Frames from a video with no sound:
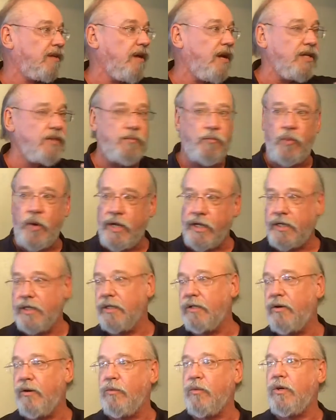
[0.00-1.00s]
God's breaking
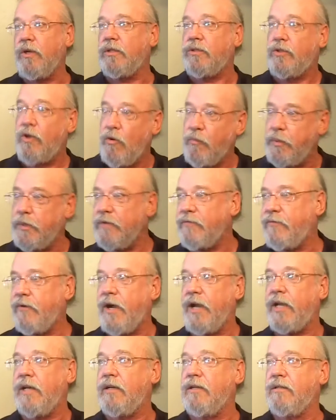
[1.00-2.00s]
into our world. Don't be
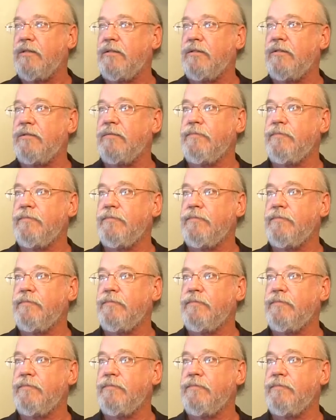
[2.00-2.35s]
afraid.